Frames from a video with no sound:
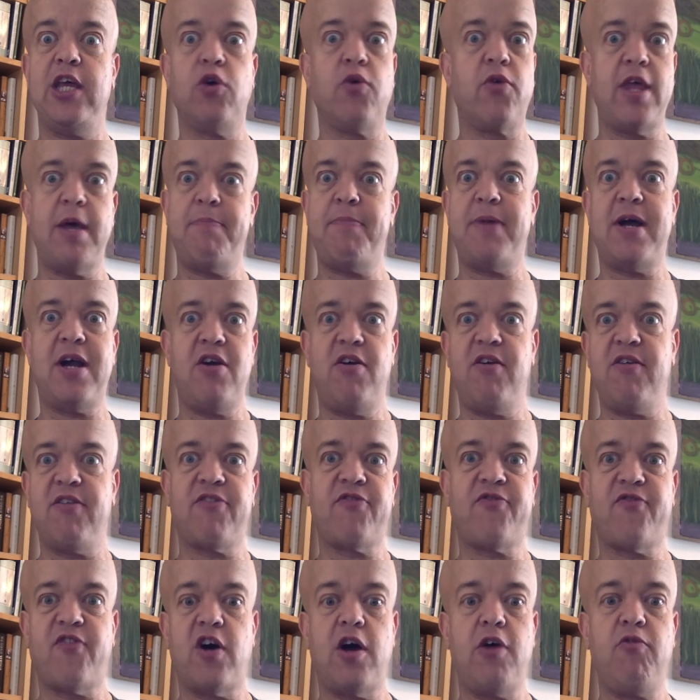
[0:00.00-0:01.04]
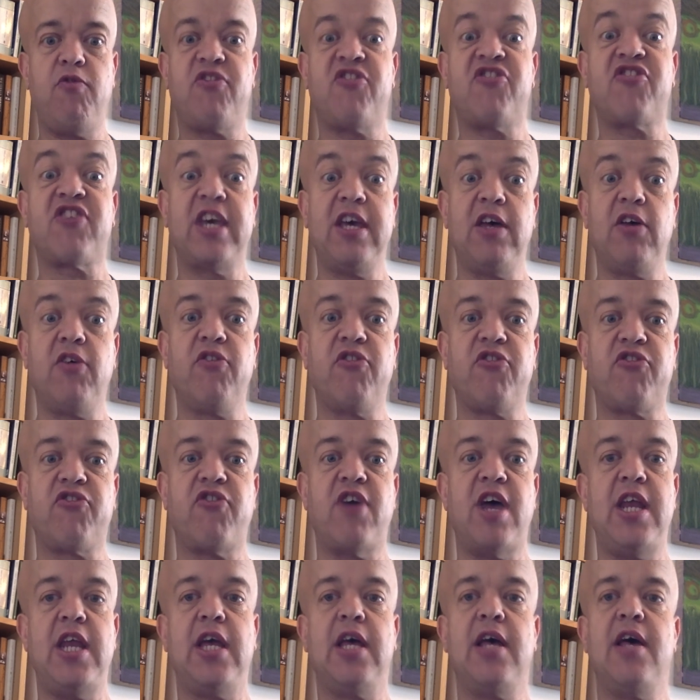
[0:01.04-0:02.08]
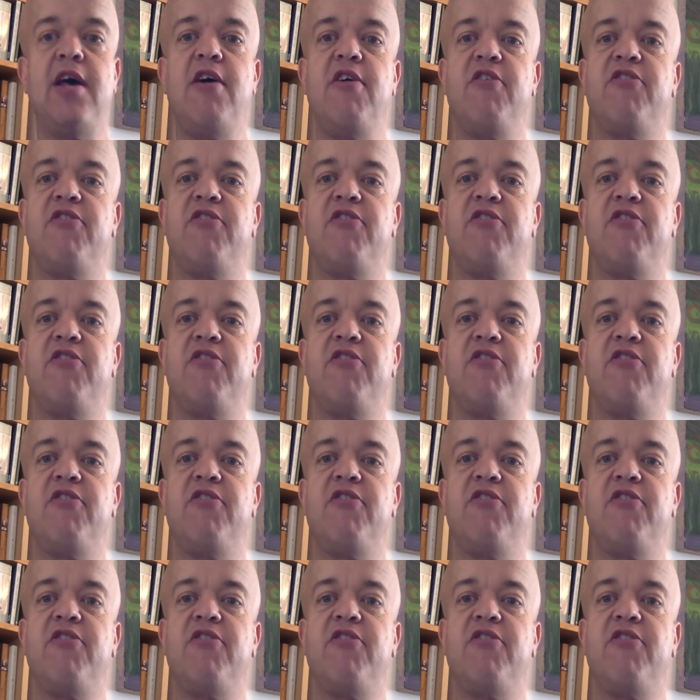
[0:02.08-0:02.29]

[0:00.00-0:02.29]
or their parents found skills training,